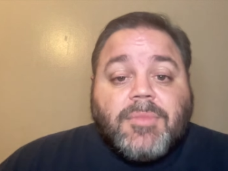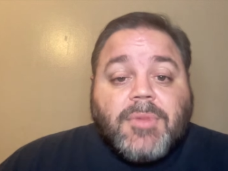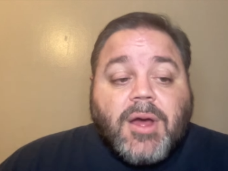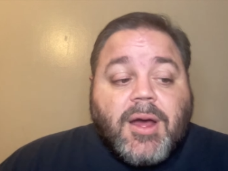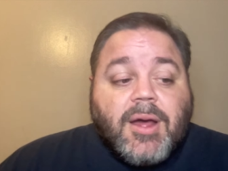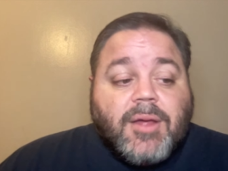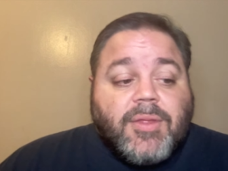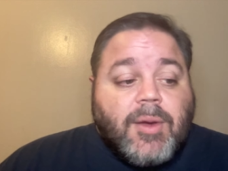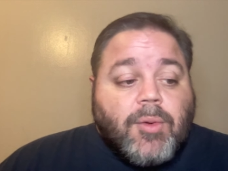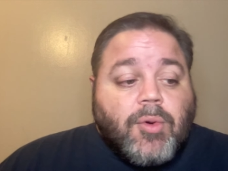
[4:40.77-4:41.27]

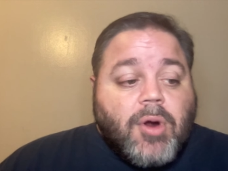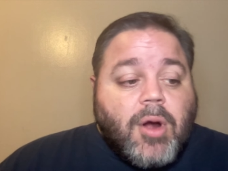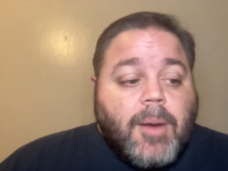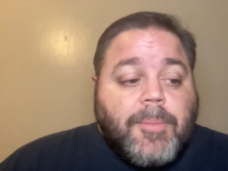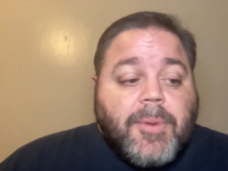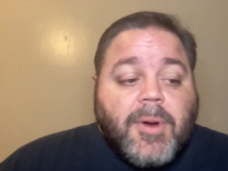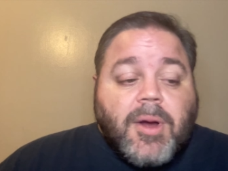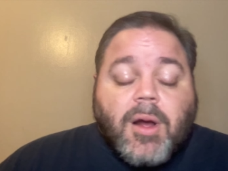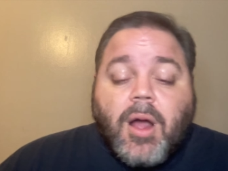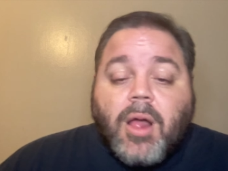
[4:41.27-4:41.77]
Uh, they were
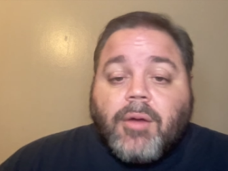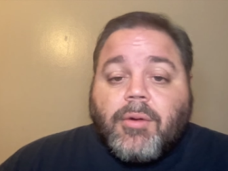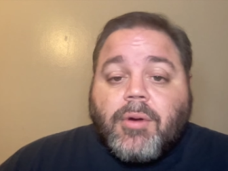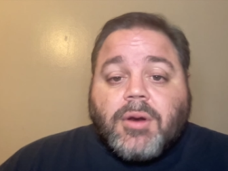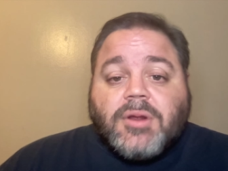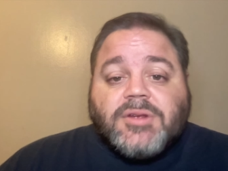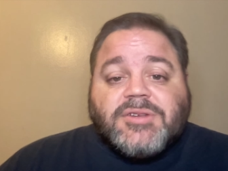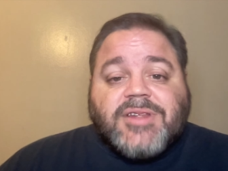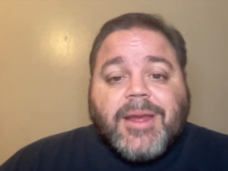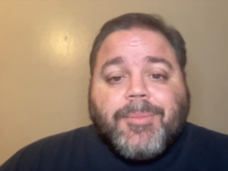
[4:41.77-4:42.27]
up on
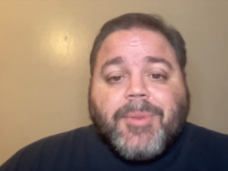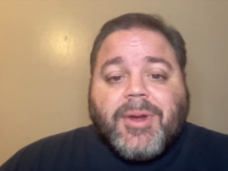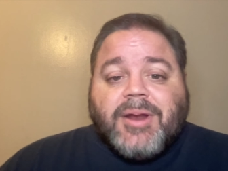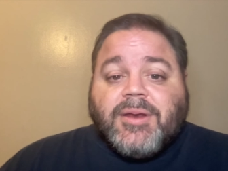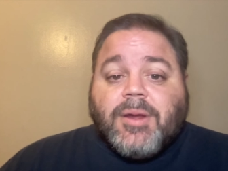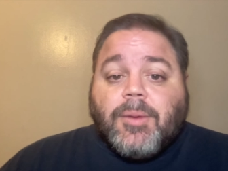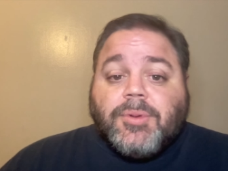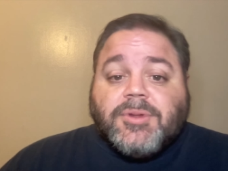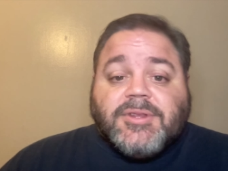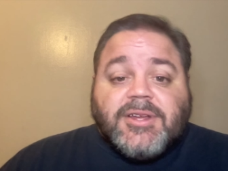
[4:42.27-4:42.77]
Colorado State by
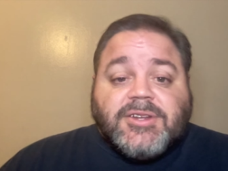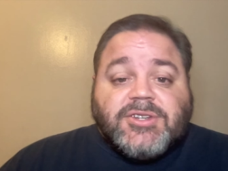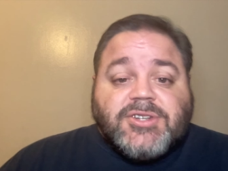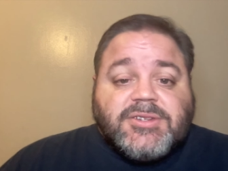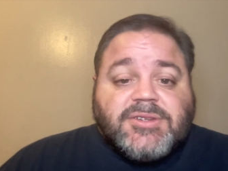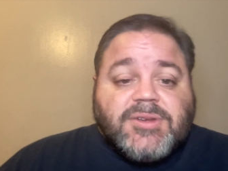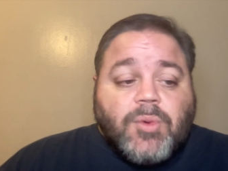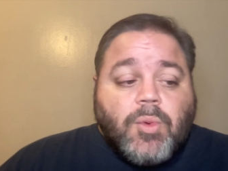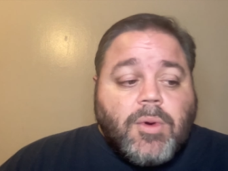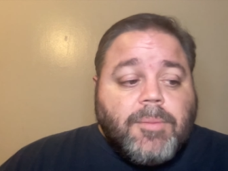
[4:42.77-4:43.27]
double
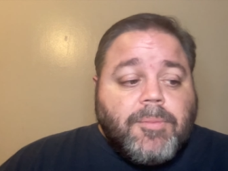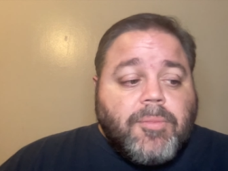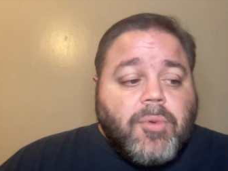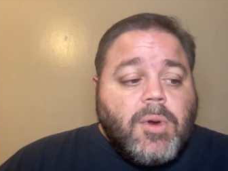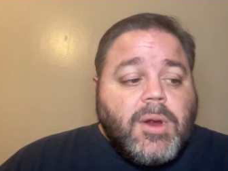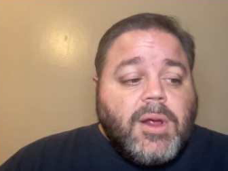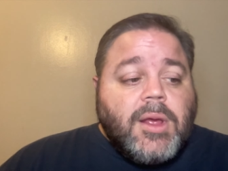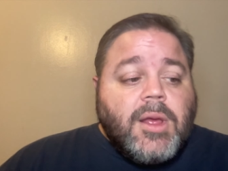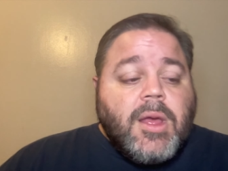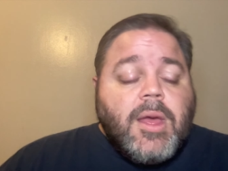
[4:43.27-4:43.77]
digits at one
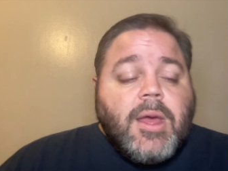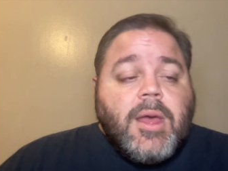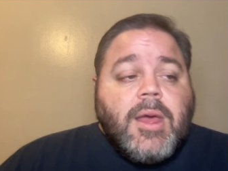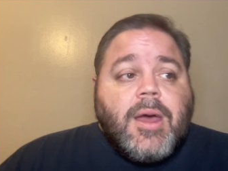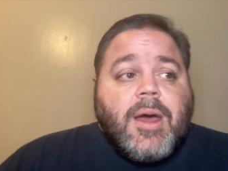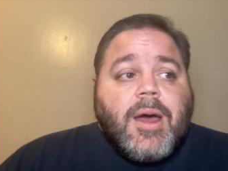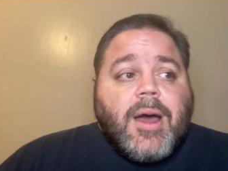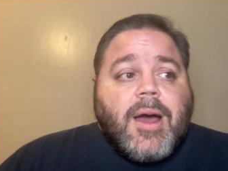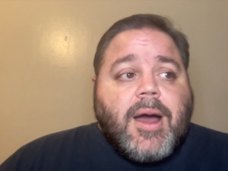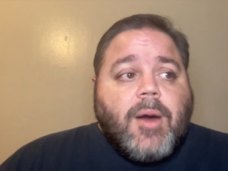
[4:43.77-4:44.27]
point,
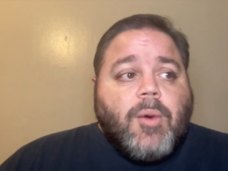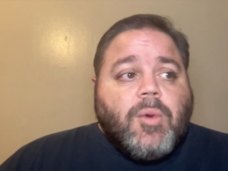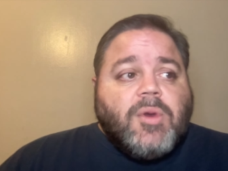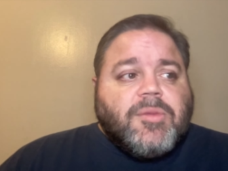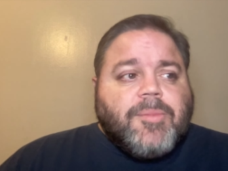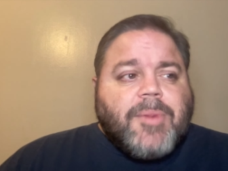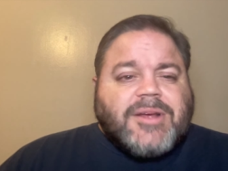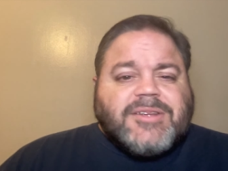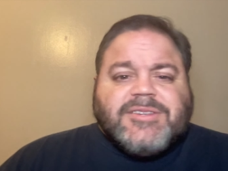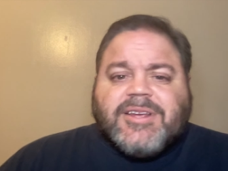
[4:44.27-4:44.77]
uh, with
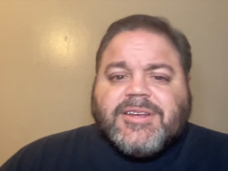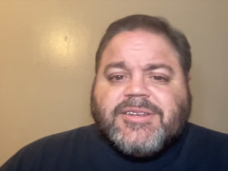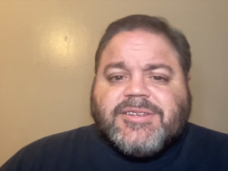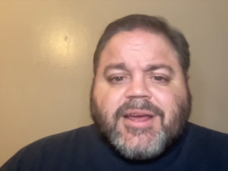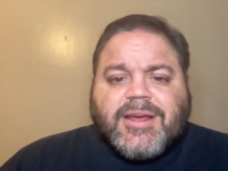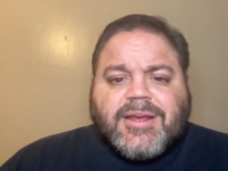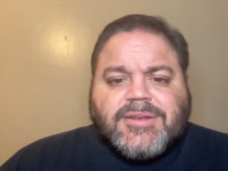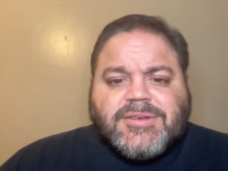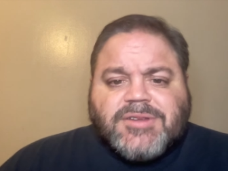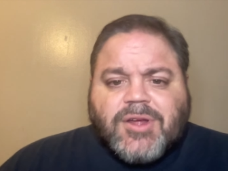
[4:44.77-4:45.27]
about six
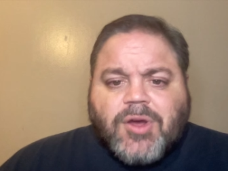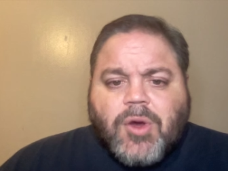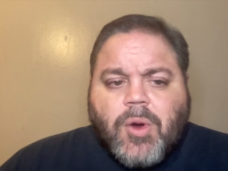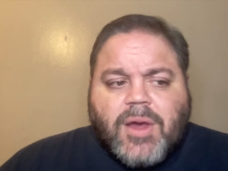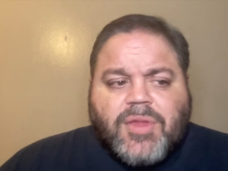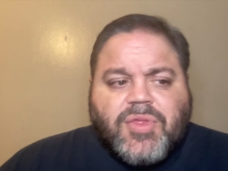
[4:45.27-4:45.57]
seconds to go.